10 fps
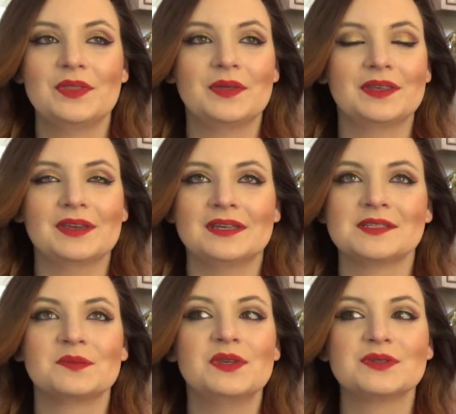Like,
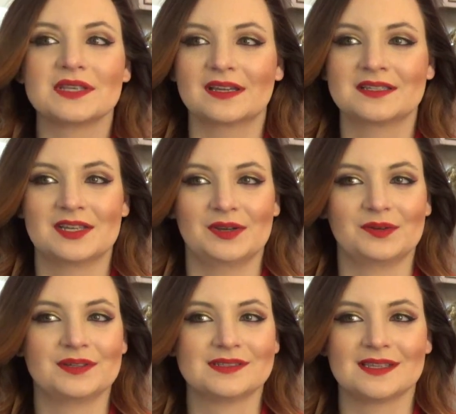his music, too,
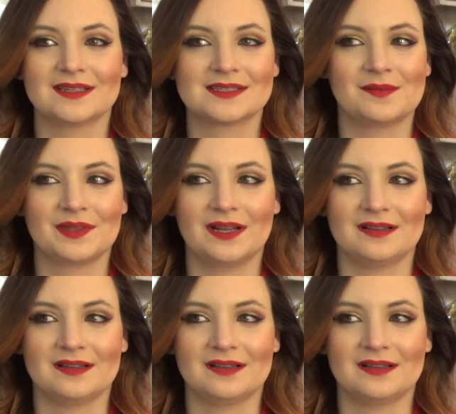is like something